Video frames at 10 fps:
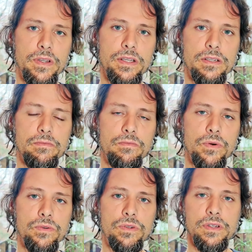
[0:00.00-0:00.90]
his
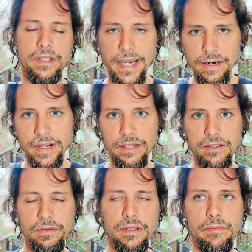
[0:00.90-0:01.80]
most
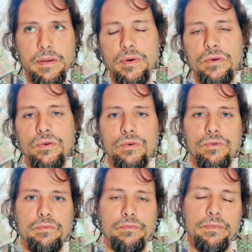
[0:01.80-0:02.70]
direct, the people
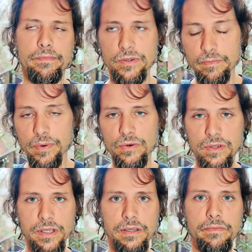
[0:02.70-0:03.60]
who
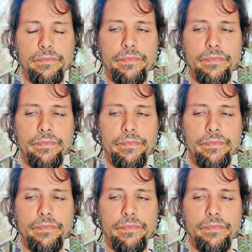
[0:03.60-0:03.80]
supposedly